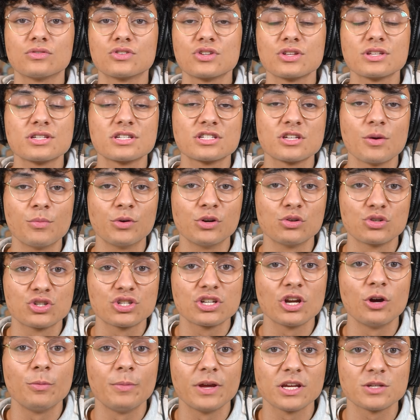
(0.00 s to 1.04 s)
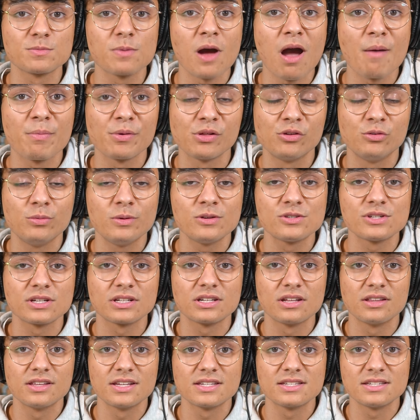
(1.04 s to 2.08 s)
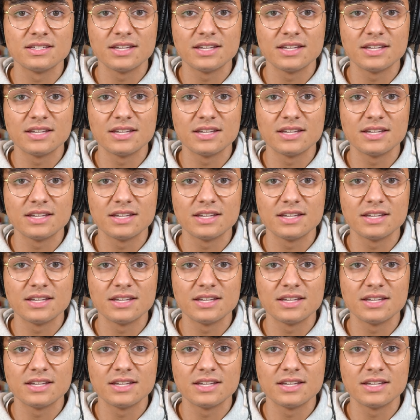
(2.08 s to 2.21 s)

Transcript: So this is someone who still makes popular music to this